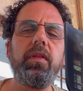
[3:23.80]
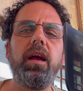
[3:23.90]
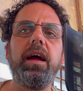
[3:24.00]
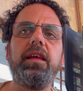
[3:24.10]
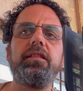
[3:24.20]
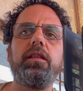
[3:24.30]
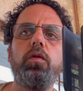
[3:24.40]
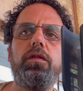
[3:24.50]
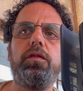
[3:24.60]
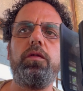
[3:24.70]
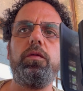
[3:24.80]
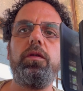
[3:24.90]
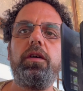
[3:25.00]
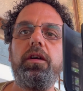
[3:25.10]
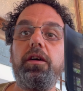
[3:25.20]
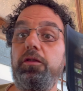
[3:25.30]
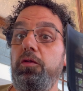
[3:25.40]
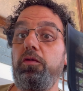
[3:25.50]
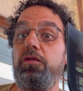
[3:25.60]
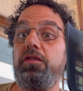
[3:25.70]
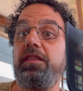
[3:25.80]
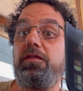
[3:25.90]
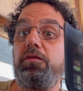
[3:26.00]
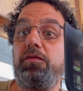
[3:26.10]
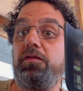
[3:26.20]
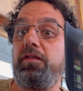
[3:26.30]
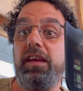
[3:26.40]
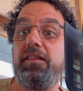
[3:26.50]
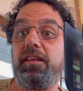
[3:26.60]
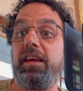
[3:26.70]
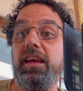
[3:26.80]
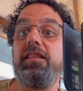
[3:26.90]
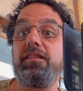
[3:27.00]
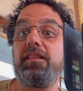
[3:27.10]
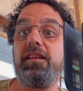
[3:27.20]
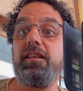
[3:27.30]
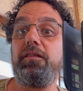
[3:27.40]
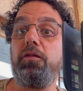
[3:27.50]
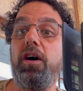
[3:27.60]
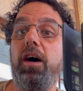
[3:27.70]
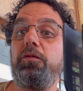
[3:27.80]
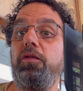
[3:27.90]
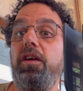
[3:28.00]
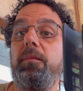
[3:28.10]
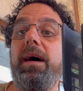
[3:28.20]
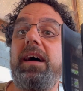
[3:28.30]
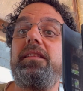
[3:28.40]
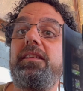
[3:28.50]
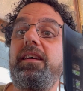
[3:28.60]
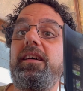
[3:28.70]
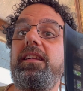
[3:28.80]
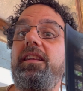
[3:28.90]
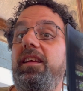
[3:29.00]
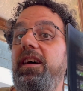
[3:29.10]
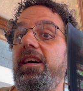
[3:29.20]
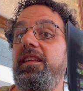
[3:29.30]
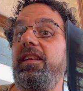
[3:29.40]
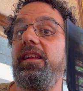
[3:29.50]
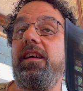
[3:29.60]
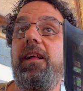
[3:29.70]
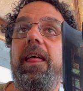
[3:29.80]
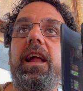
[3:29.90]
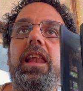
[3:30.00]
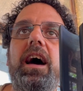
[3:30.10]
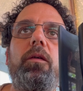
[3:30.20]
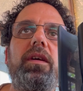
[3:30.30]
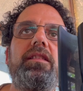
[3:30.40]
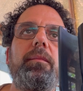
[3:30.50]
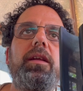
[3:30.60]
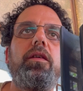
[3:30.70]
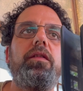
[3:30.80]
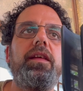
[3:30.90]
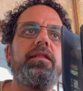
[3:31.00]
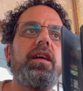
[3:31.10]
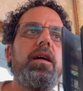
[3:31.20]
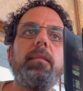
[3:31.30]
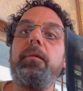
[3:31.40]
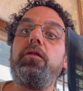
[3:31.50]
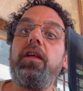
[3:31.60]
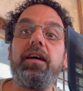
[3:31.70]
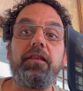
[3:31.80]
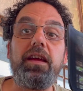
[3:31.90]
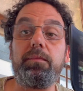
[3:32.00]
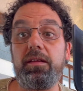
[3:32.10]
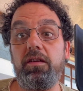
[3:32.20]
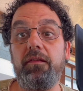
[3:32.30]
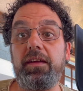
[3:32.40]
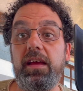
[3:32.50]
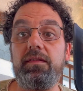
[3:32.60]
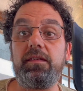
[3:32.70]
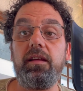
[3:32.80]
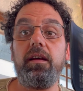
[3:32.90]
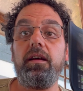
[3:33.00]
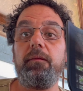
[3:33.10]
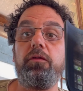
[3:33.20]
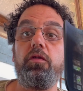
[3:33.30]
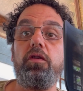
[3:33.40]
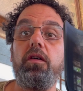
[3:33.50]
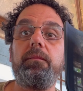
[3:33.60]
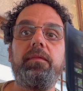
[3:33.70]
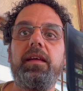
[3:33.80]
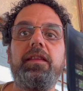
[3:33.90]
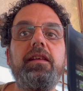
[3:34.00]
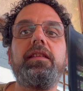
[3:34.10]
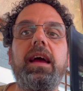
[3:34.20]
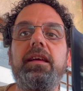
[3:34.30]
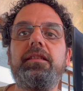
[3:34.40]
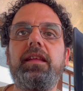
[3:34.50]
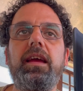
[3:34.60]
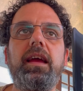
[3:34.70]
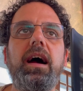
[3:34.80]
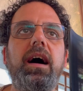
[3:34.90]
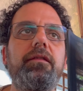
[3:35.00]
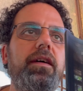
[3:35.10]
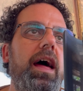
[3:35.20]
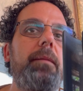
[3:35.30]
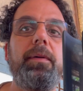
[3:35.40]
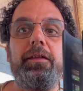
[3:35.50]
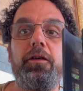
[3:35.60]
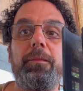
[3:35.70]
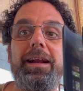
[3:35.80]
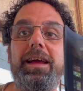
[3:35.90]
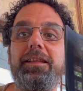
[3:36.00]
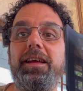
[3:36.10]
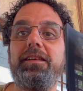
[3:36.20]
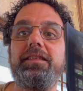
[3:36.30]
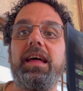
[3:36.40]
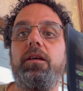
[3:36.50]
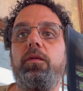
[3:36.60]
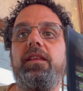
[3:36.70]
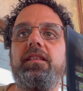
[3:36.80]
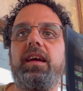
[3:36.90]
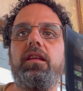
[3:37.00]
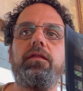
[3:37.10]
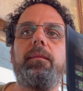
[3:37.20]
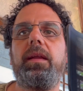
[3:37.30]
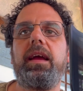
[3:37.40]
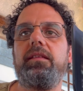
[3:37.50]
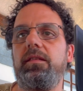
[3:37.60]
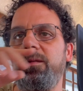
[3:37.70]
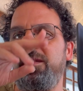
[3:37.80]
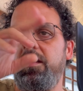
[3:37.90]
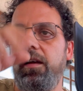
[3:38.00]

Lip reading: and it's a tool to teach kids, how to learn maths and language and many other things. Maybe you don't have kids, but you have kids, you know that these days they have an iPad normally and they study with these kind of applications.